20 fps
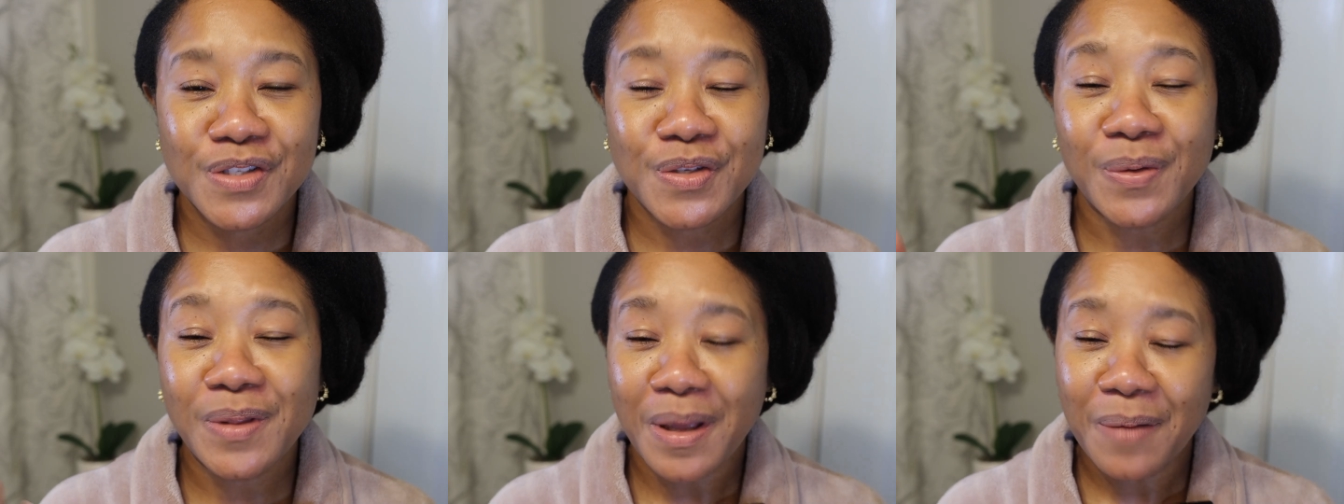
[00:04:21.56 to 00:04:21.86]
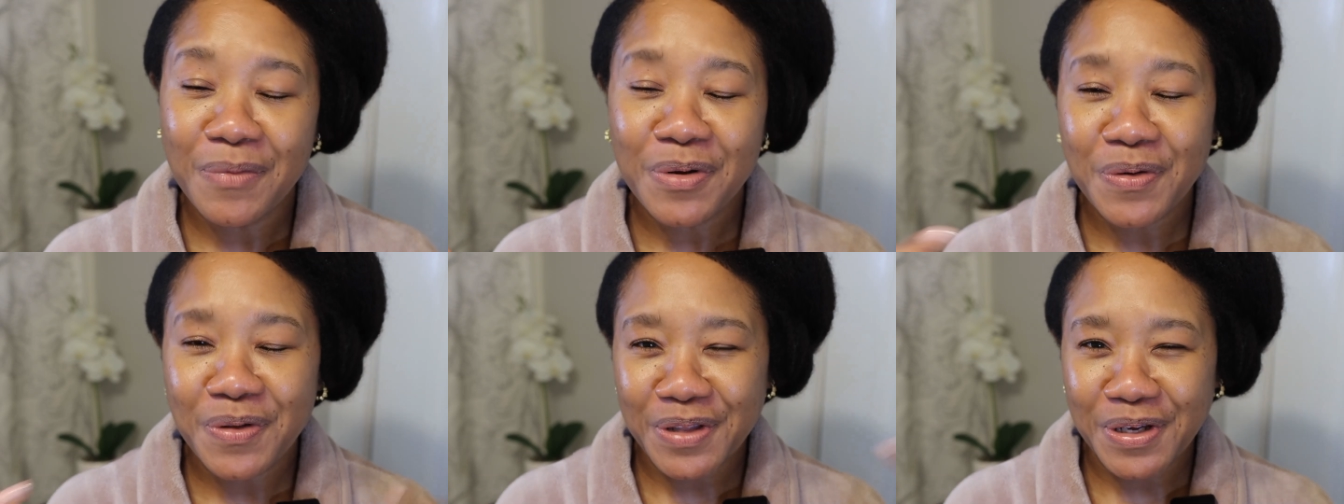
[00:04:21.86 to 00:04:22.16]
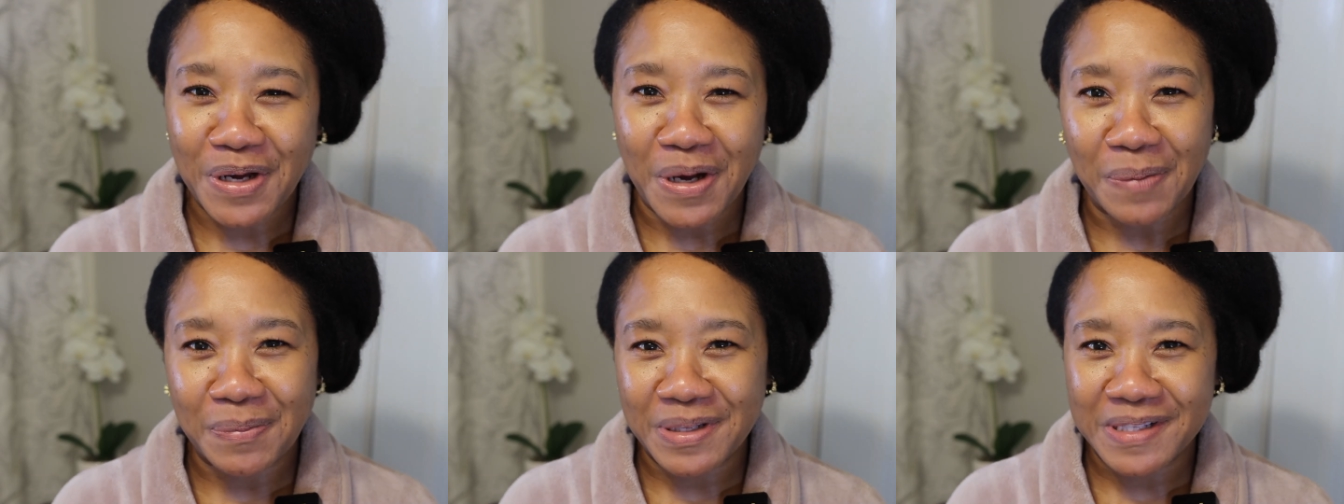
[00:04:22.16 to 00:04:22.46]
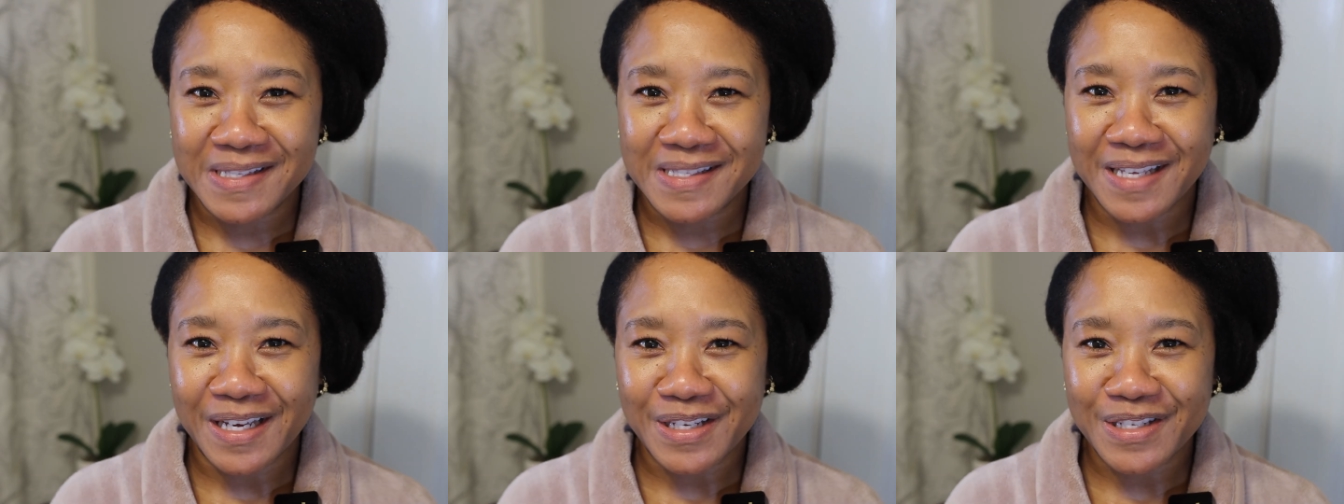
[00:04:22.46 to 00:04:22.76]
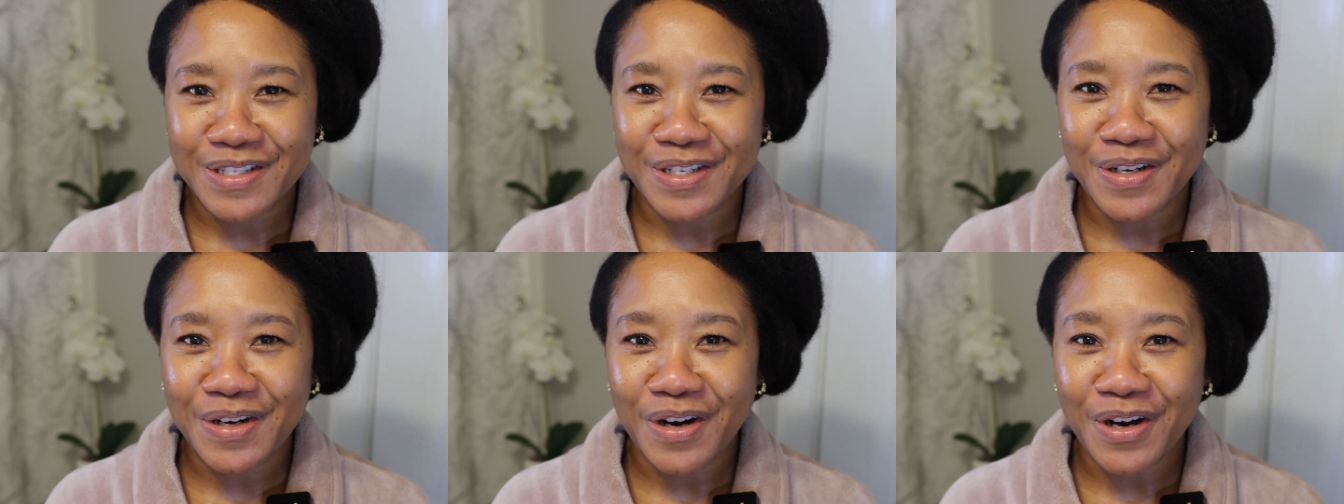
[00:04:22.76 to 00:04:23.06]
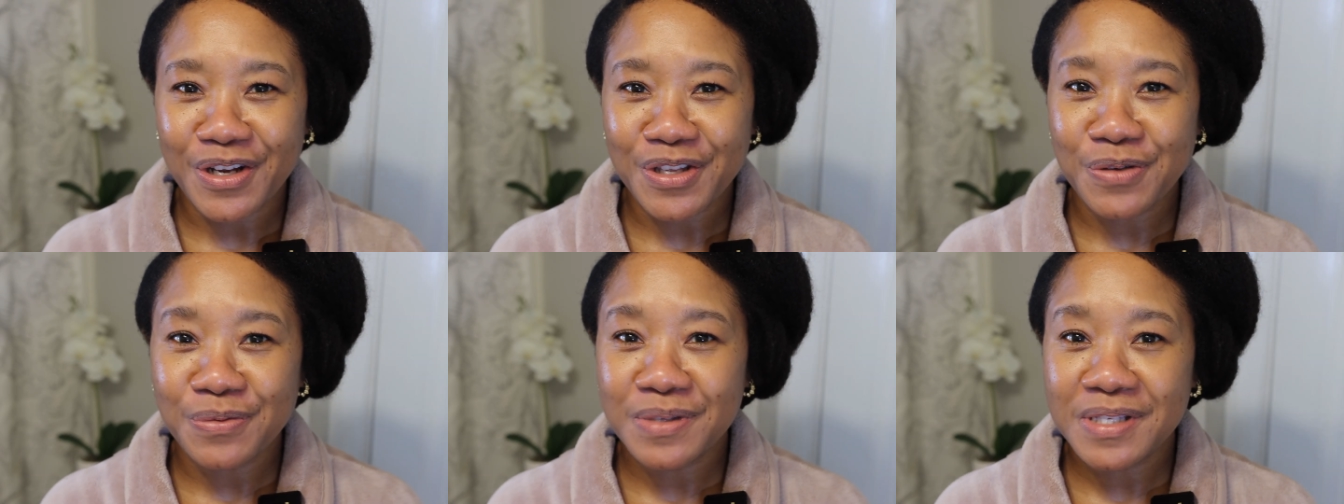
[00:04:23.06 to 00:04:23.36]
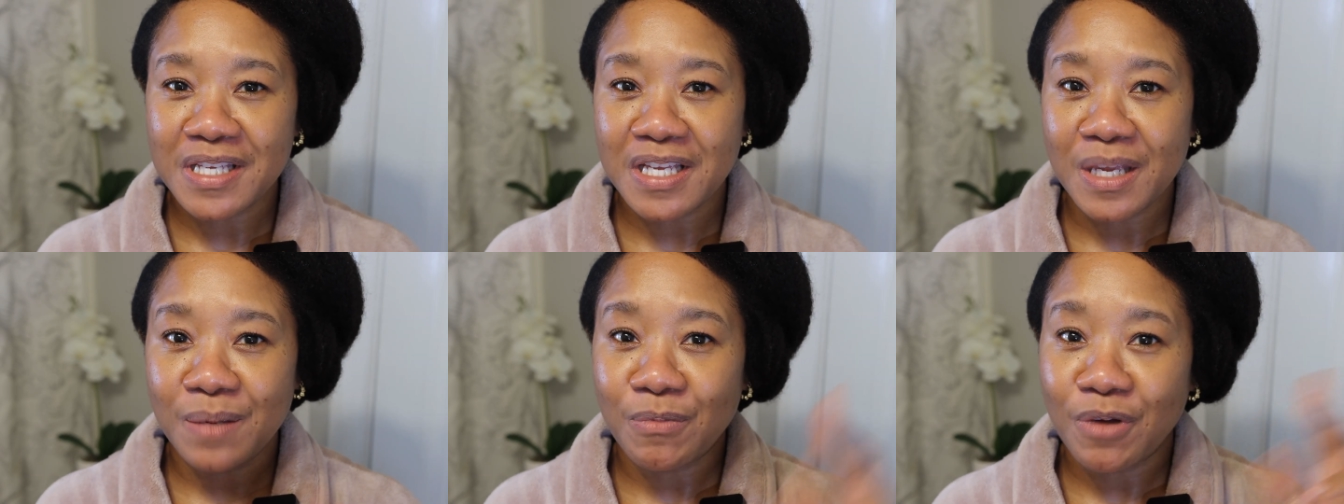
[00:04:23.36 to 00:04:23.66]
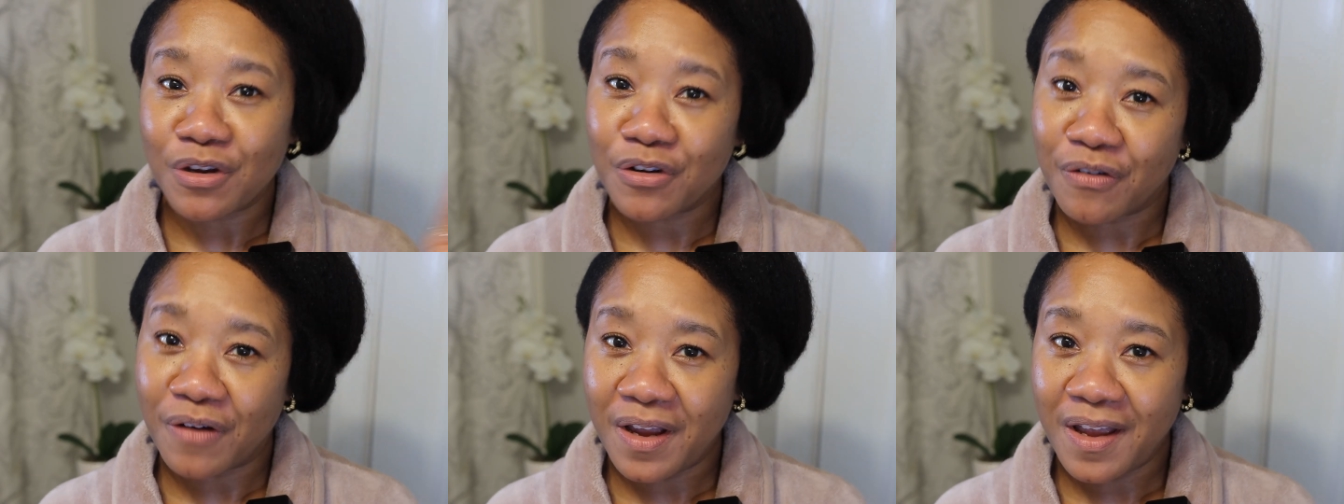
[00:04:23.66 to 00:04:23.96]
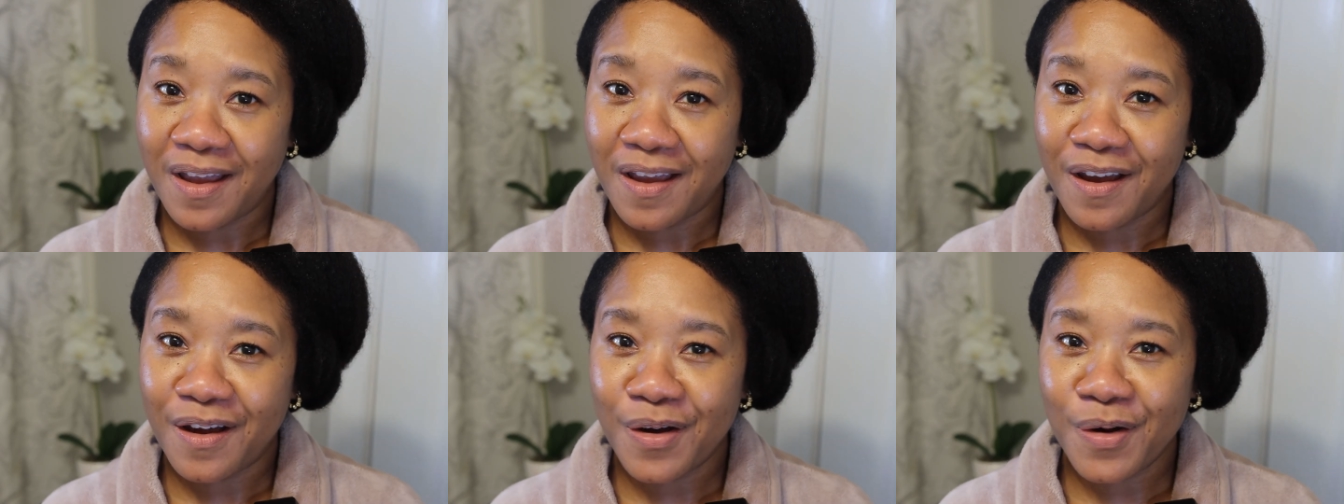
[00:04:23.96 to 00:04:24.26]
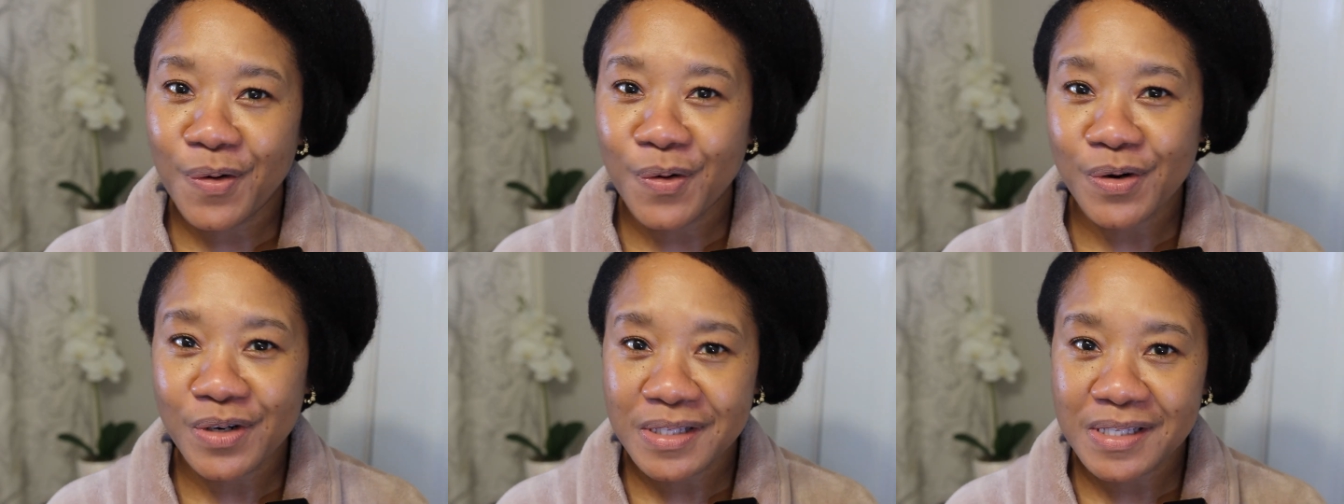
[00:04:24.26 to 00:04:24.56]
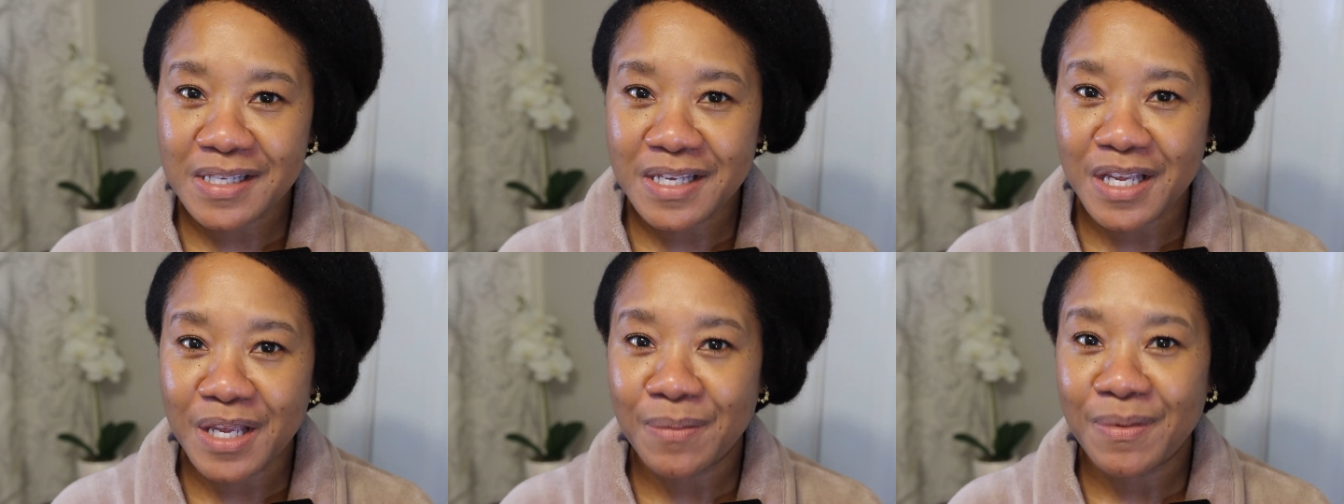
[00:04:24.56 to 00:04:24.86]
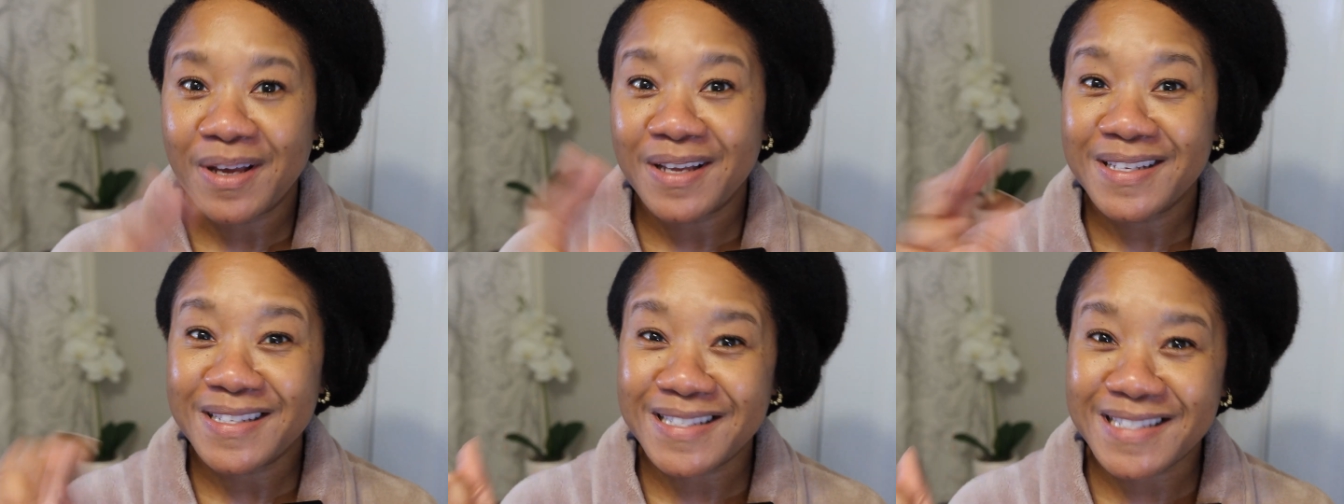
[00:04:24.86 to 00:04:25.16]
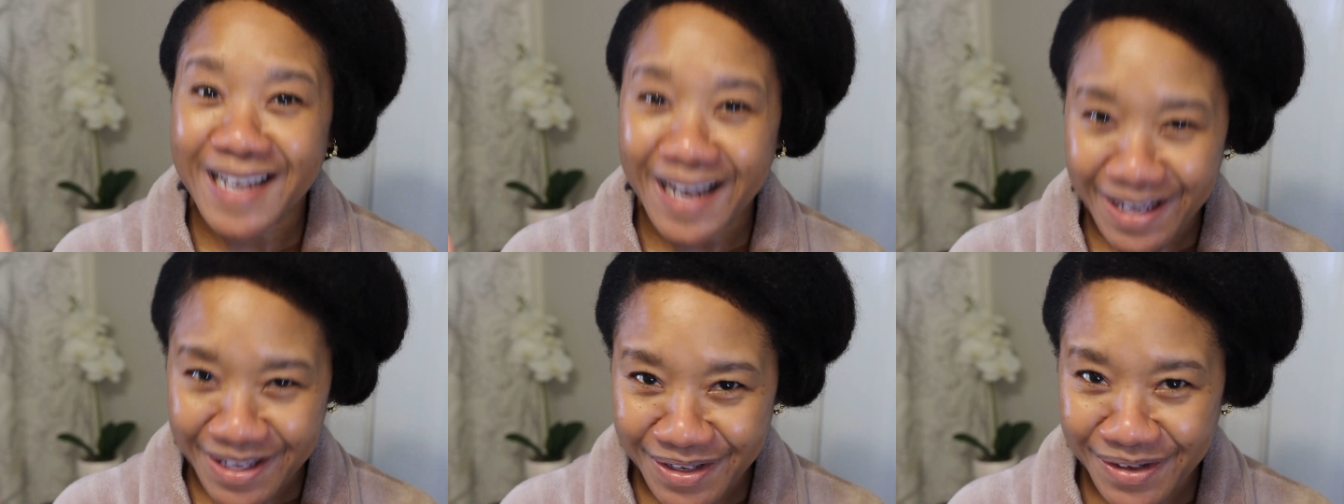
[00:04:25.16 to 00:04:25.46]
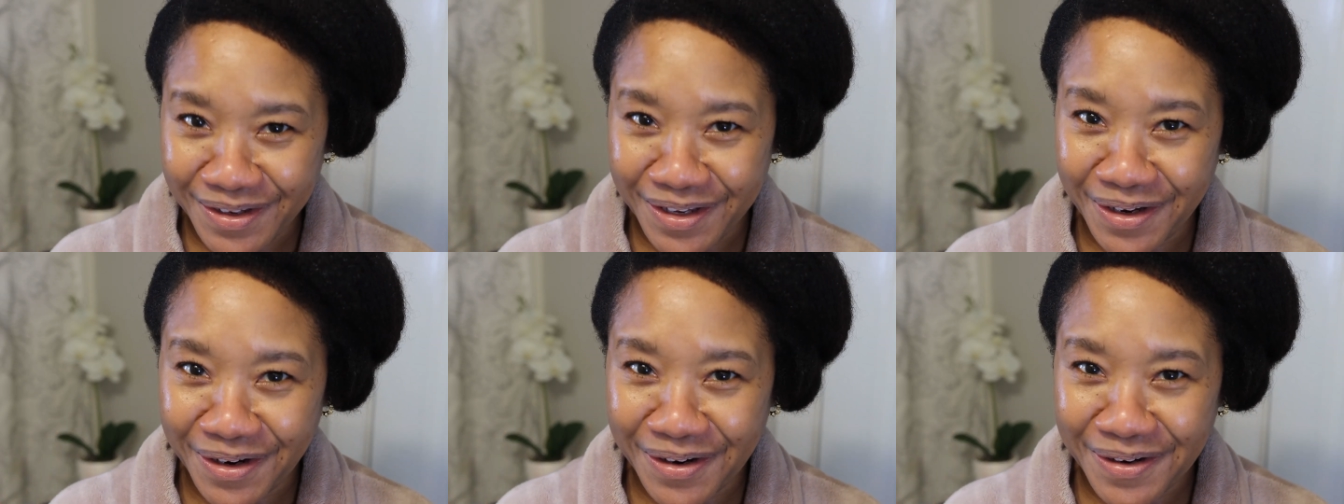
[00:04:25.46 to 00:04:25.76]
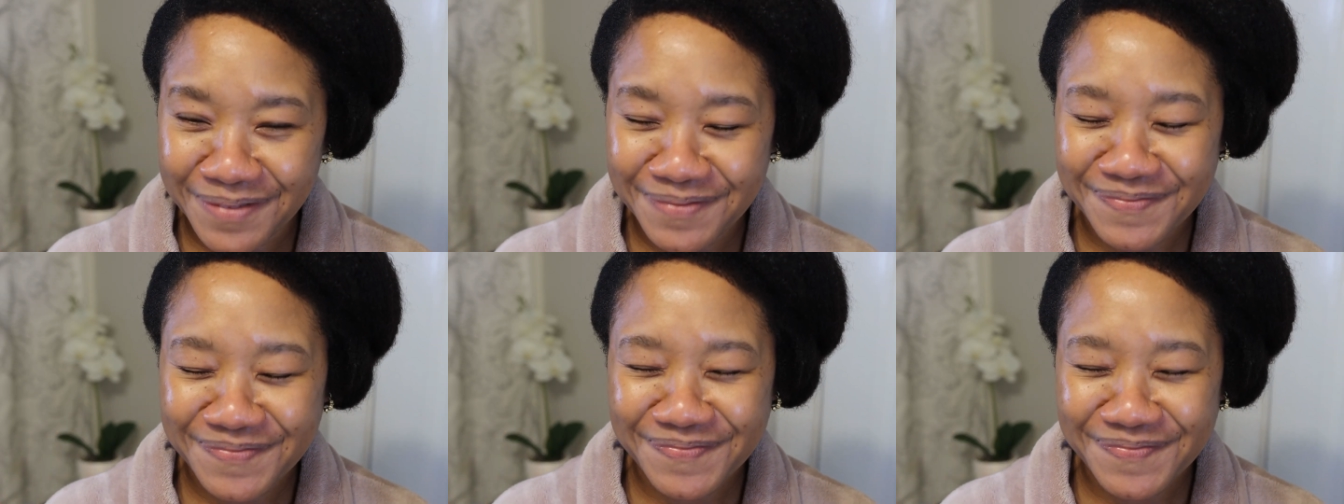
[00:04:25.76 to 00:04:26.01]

So let me know in the comment section, are you team gray hair or team dye your hair?